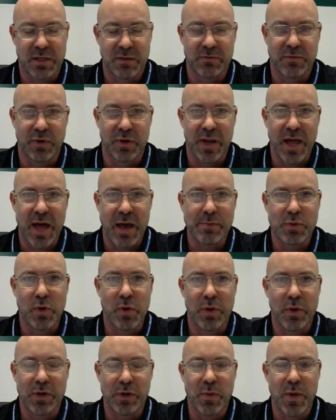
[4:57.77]
And for
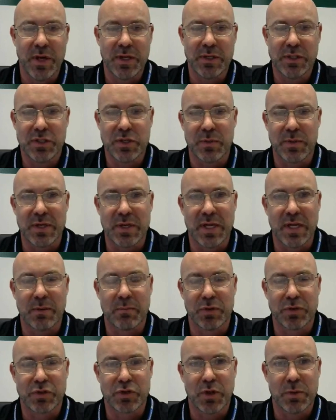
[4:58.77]
LabCorp and Quest, you would need a
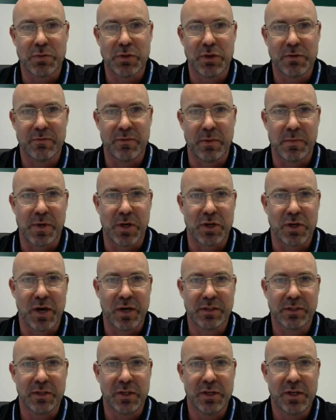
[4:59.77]
prescription from your
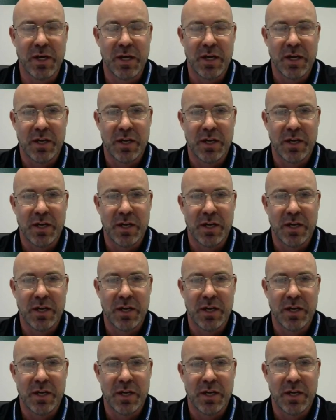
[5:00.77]
doctor.